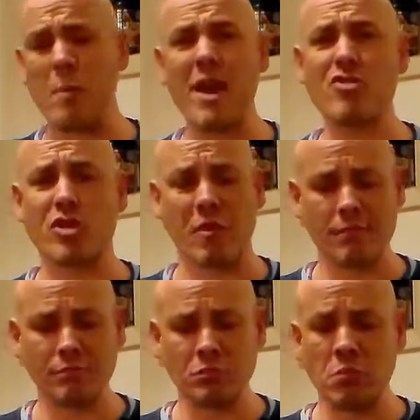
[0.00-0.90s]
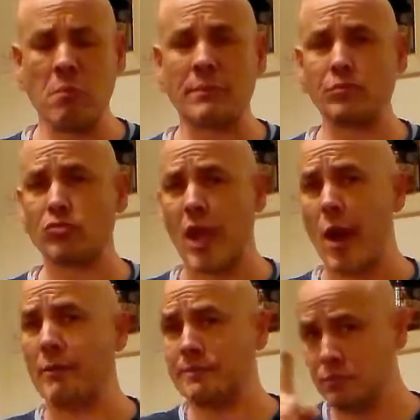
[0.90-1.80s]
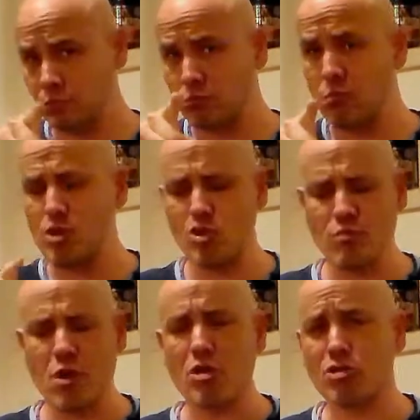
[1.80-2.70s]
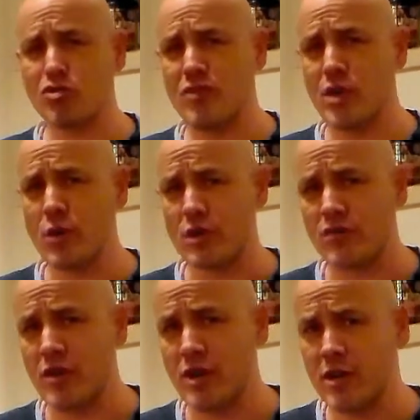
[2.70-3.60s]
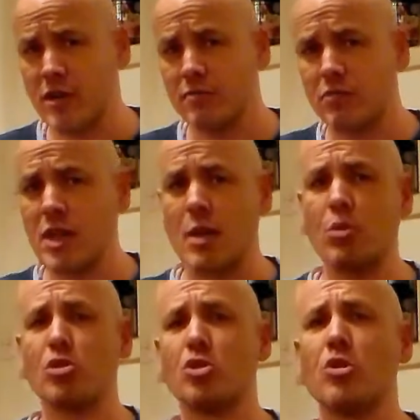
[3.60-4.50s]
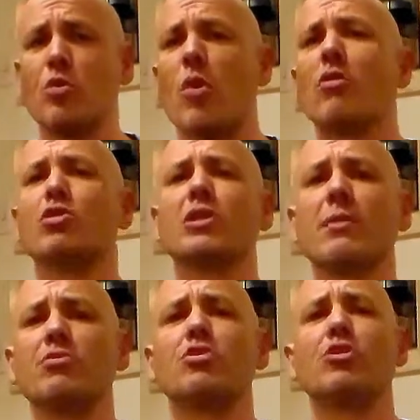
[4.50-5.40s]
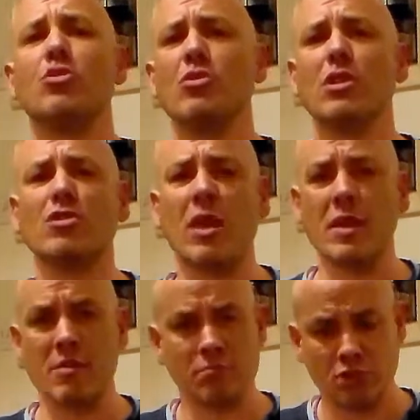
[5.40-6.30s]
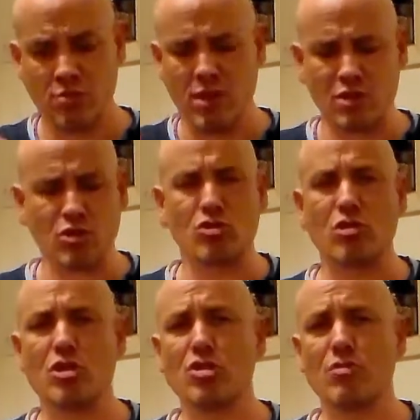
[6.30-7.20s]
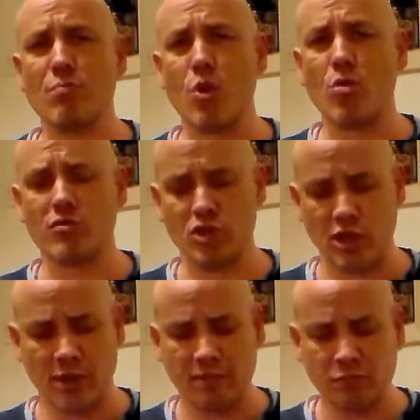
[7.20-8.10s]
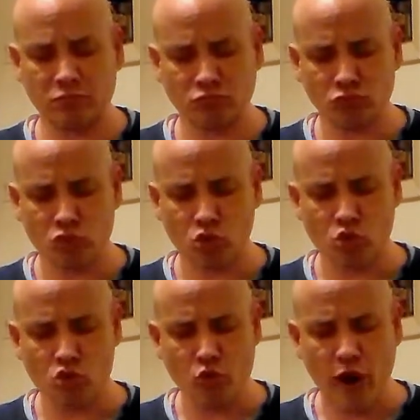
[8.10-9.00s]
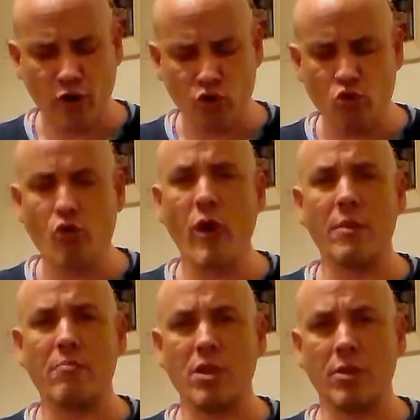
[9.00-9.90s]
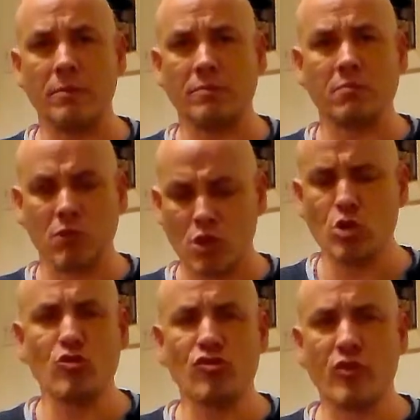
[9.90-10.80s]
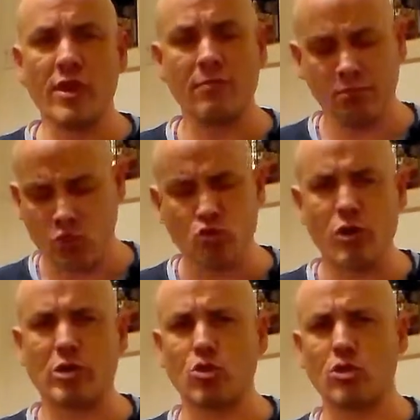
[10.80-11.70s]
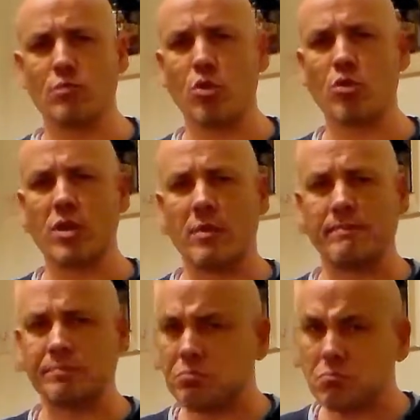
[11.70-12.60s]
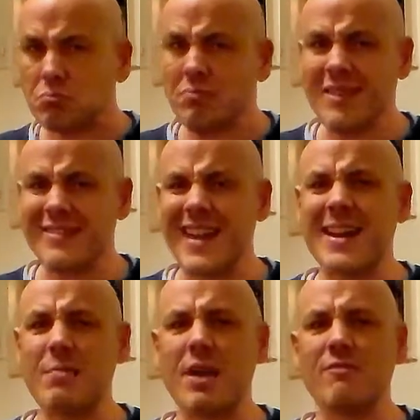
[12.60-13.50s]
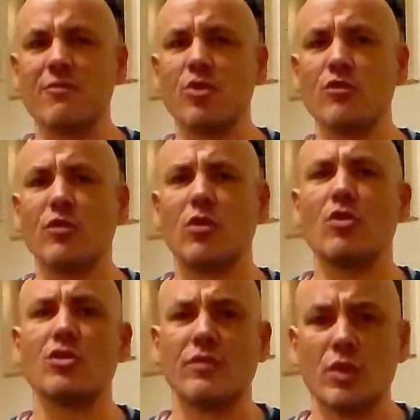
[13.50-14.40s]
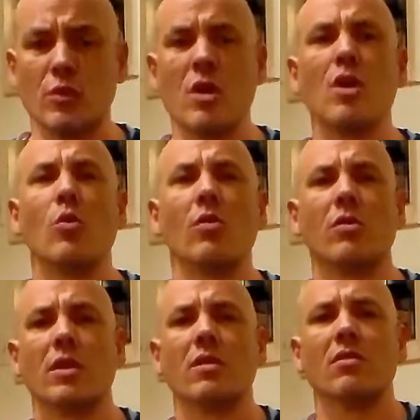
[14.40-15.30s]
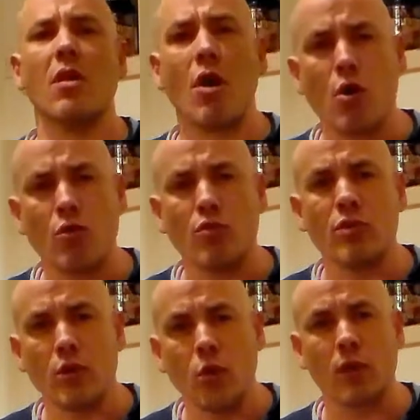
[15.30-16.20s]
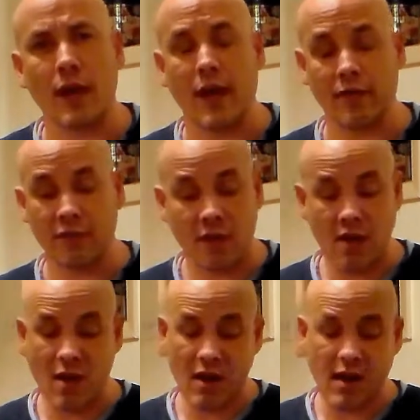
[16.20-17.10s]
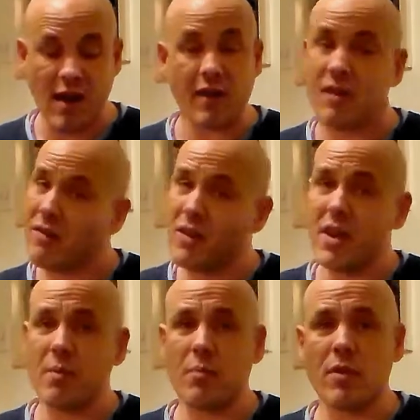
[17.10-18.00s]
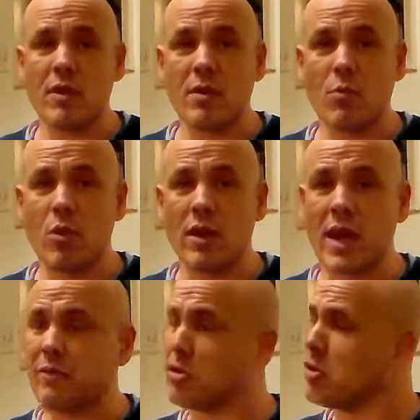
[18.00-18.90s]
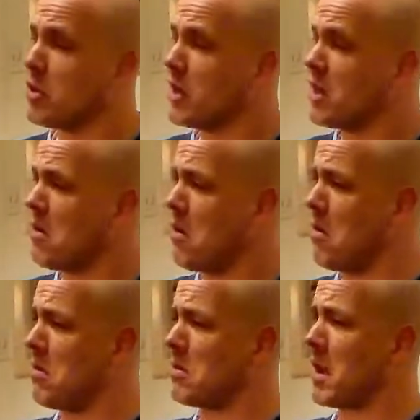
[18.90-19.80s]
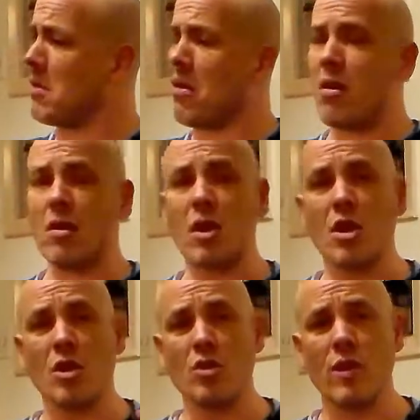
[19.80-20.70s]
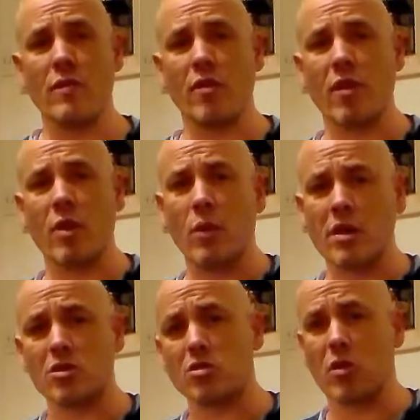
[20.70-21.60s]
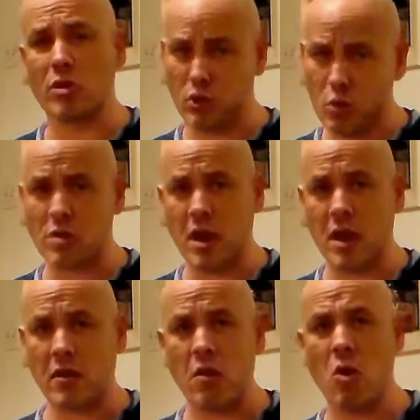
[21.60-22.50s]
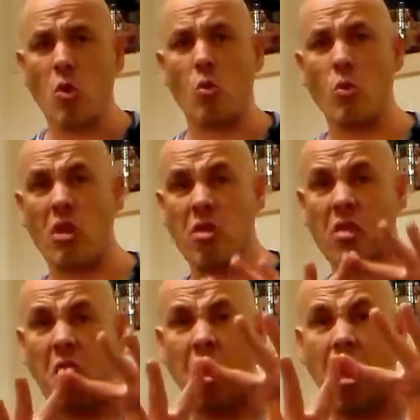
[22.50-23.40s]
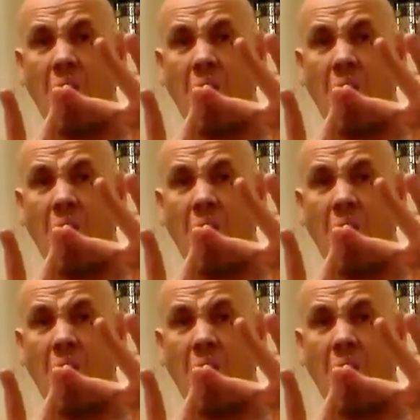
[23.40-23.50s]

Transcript: Amazing. Now, be sure and pause this video at the very end, and I'm going to show you all the steps that you need to take to make this delicious bowl of chili. It's a great, great meal. Gluten-free, great source of protein. Dynamite food for those of you who are looking to own your life. And hey, if you get up early in the morning after cooking it all night long, you have a great way to start your day with